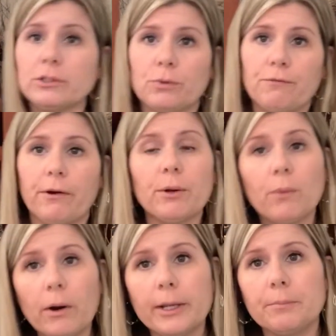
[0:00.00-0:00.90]
were very
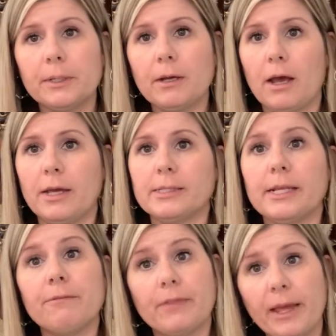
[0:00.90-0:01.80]
worried because
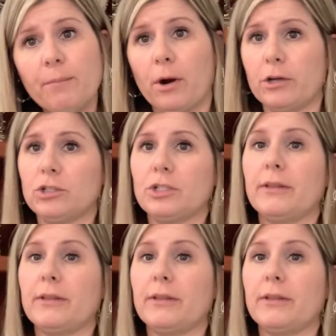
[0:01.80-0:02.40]
if they marched,